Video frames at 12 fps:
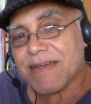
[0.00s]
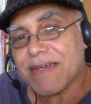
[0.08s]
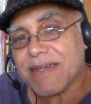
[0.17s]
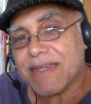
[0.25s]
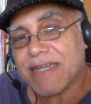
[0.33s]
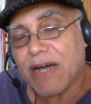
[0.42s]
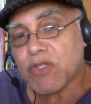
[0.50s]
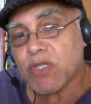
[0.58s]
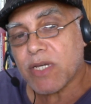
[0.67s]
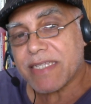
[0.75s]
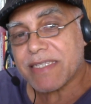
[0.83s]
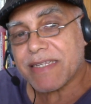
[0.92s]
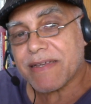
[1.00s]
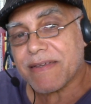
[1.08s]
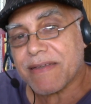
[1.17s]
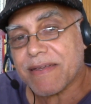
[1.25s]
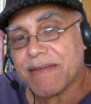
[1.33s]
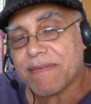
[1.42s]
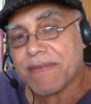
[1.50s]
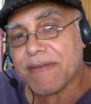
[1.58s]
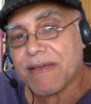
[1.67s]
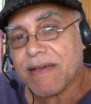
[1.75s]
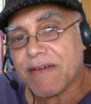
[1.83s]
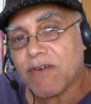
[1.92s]
encounter as an
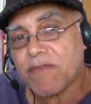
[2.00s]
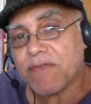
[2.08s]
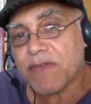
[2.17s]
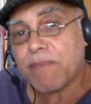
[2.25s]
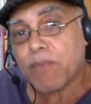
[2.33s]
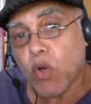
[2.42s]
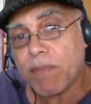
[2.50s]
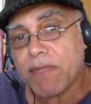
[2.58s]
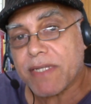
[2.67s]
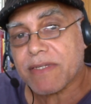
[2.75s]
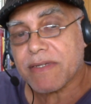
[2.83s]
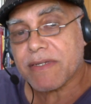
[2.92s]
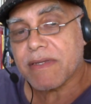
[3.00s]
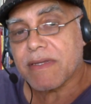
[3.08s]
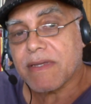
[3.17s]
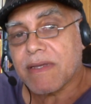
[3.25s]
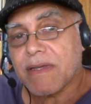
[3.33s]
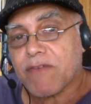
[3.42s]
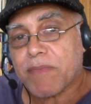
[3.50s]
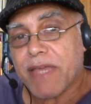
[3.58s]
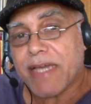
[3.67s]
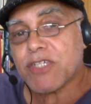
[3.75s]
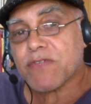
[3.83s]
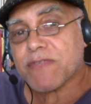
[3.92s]
of employment from
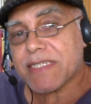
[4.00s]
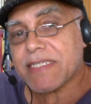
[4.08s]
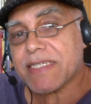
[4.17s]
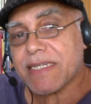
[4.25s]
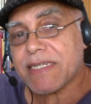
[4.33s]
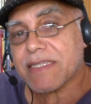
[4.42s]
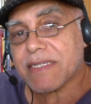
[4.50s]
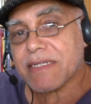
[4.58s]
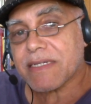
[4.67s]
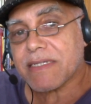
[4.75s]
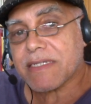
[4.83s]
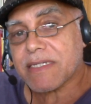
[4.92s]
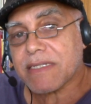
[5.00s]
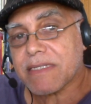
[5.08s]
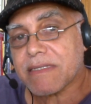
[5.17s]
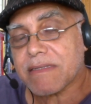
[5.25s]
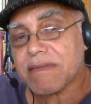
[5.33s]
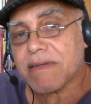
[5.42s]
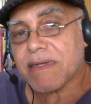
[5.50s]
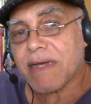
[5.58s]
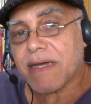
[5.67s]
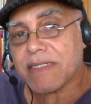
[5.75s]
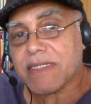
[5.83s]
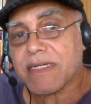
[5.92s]
the age of 16 until
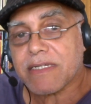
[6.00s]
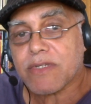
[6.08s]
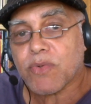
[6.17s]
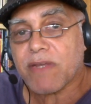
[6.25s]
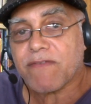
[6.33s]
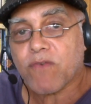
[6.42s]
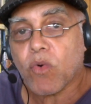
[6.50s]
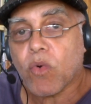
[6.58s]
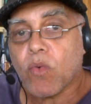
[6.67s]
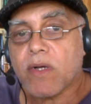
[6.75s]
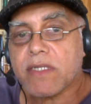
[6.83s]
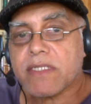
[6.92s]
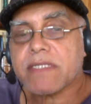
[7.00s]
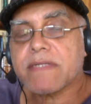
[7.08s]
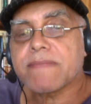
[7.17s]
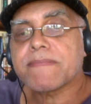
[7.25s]
I turned 24 was